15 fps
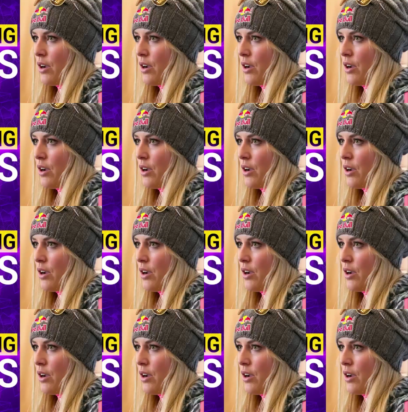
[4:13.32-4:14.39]

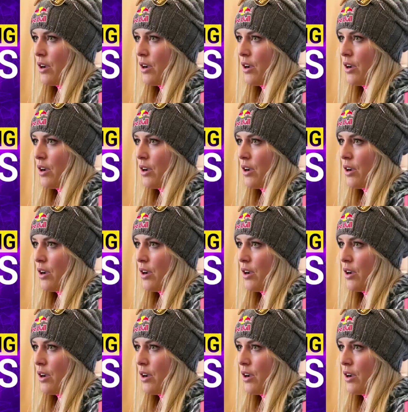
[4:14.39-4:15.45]

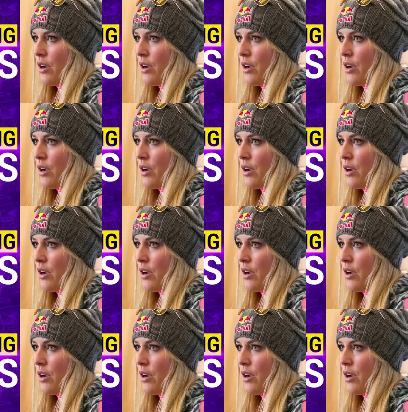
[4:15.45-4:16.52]

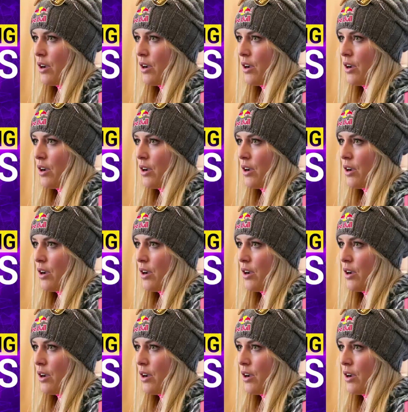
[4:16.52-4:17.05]
The face doesn't move, so there is nothing to read.